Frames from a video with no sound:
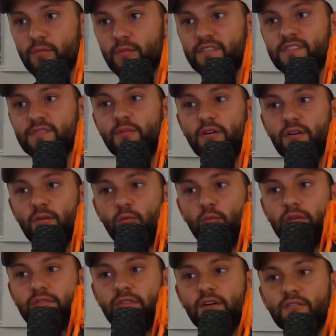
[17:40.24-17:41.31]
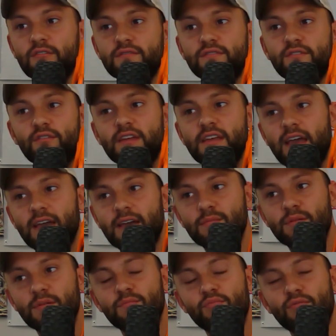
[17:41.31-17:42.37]
Smart 130 amp
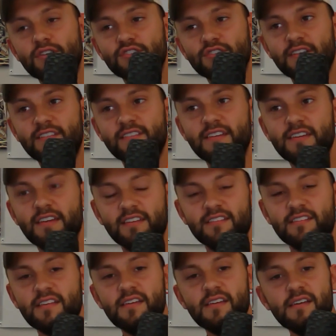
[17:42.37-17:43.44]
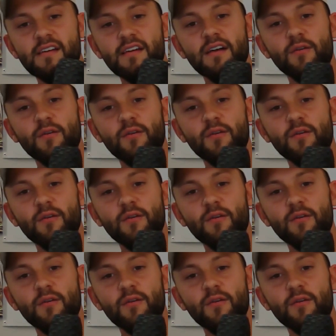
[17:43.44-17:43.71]
brushless ESC